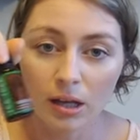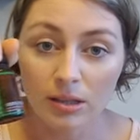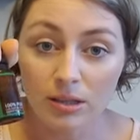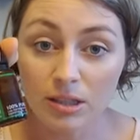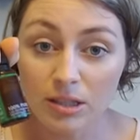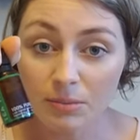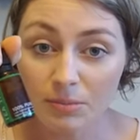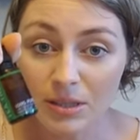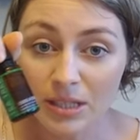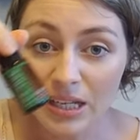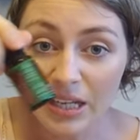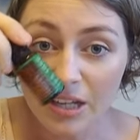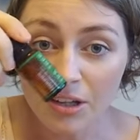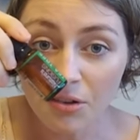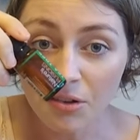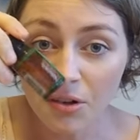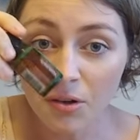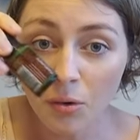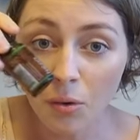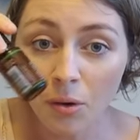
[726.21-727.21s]
some tea
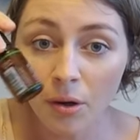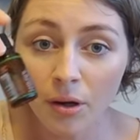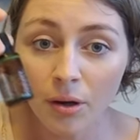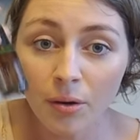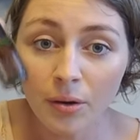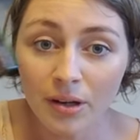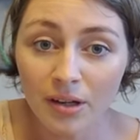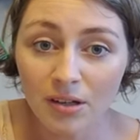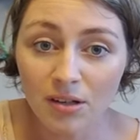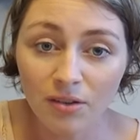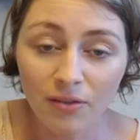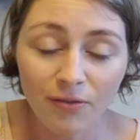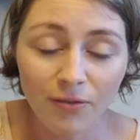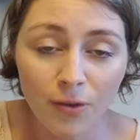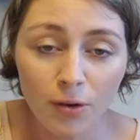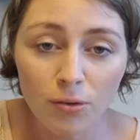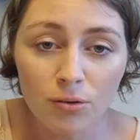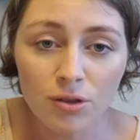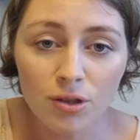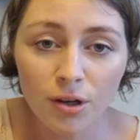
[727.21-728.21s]
tree oil and a
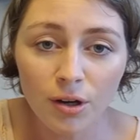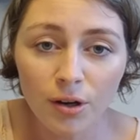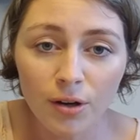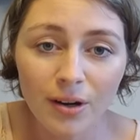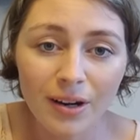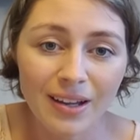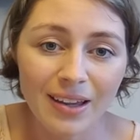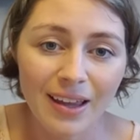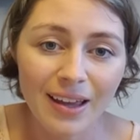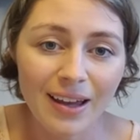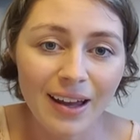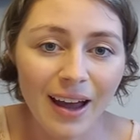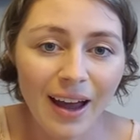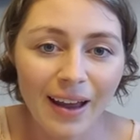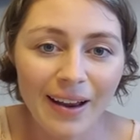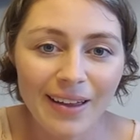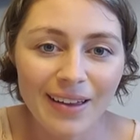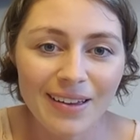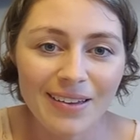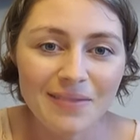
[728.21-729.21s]
diffuser, and that
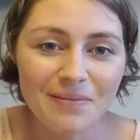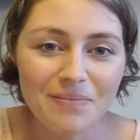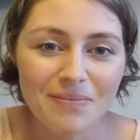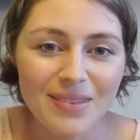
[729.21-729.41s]
kind of